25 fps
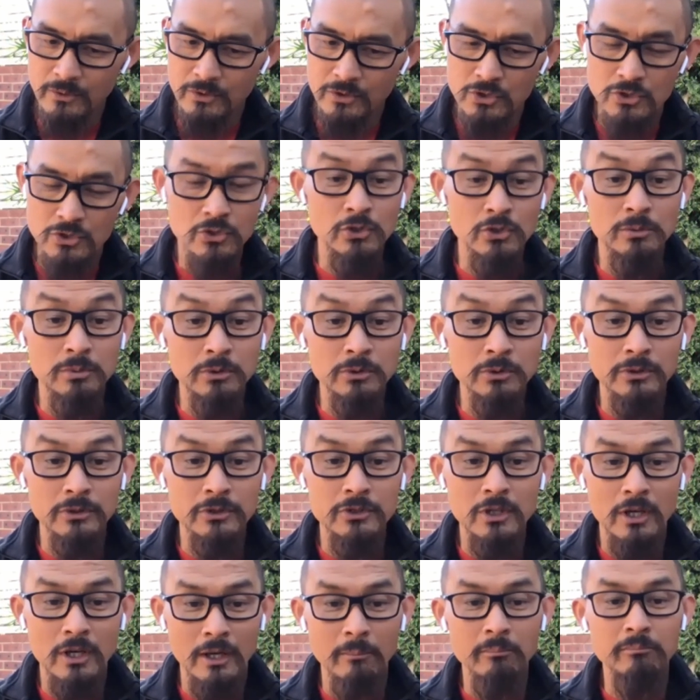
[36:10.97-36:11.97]
suitable at
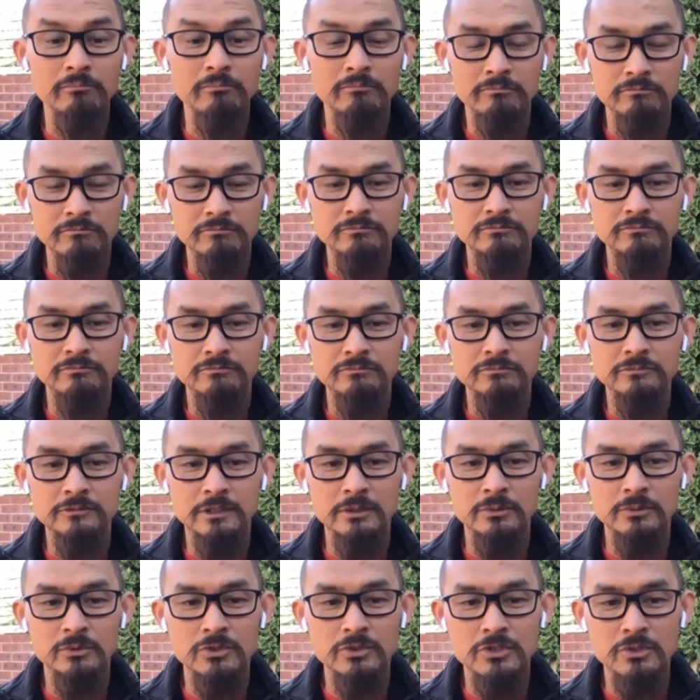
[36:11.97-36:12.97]
the time.
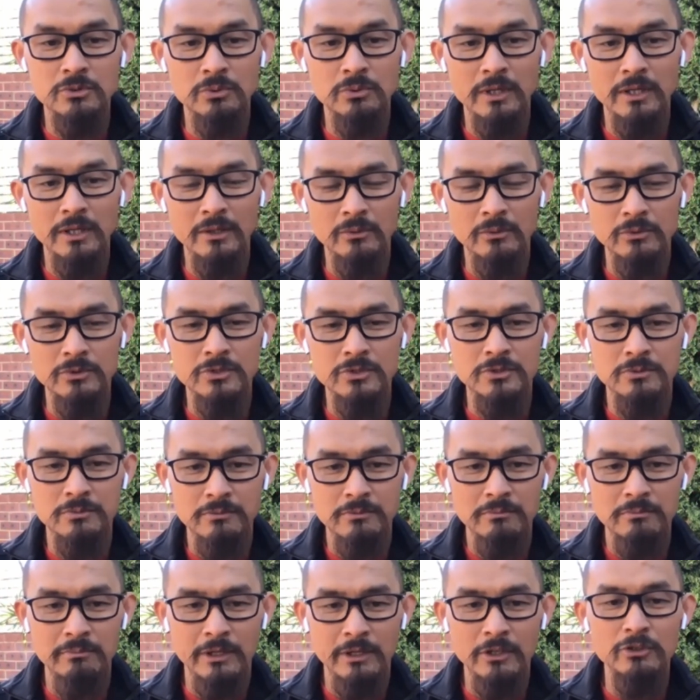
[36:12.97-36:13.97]
It was the way it was
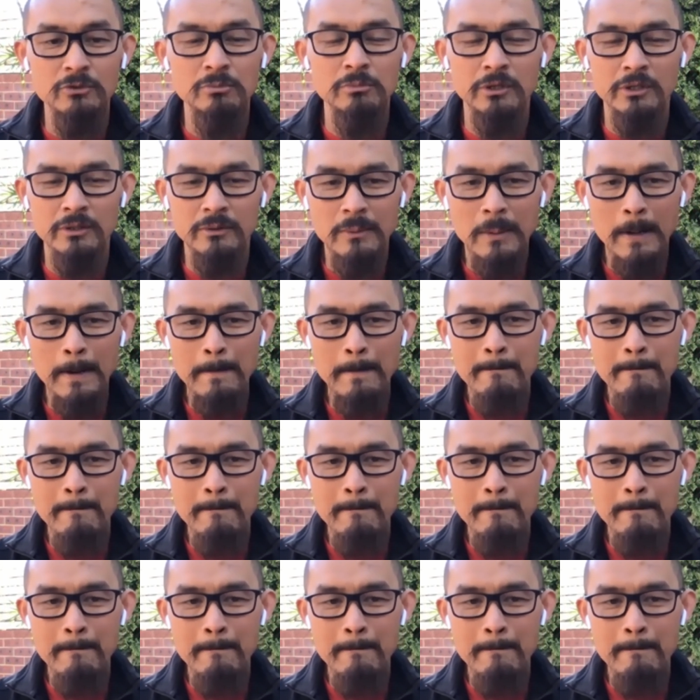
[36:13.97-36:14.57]
meant to be.